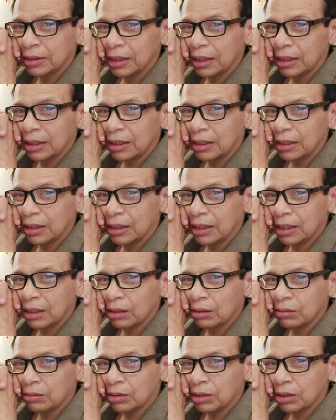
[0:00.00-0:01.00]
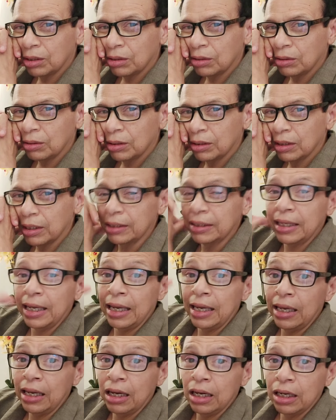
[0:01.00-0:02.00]
they they don't know like the
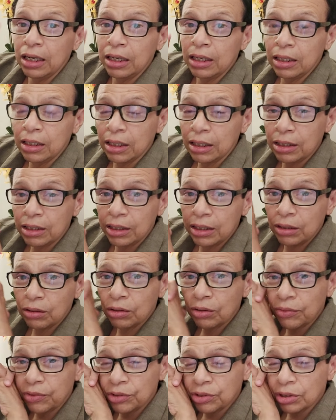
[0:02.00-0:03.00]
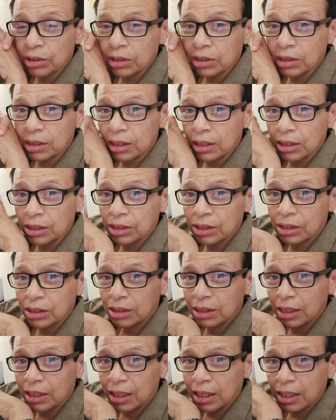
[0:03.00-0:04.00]
ai like the artificial
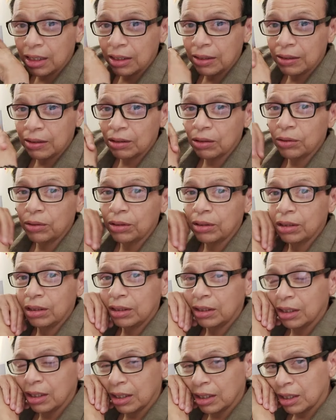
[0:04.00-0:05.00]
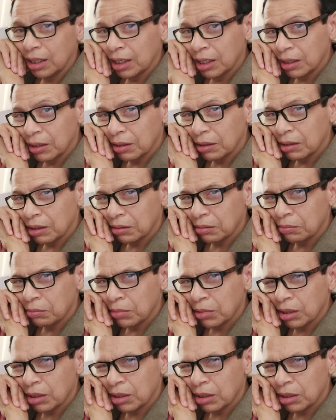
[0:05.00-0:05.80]
intelligence they got going on uh,